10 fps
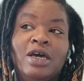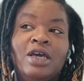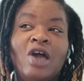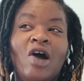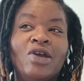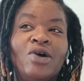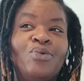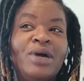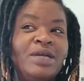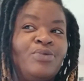y'all know
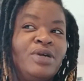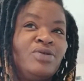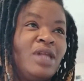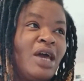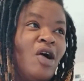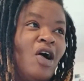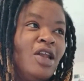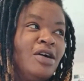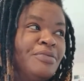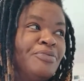what do they call
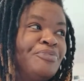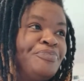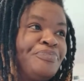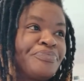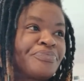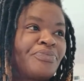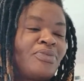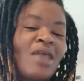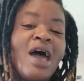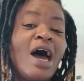them?
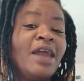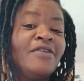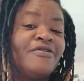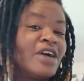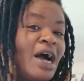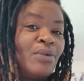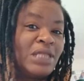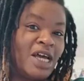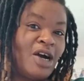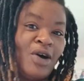I done forgot what
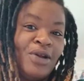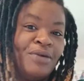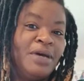they call them.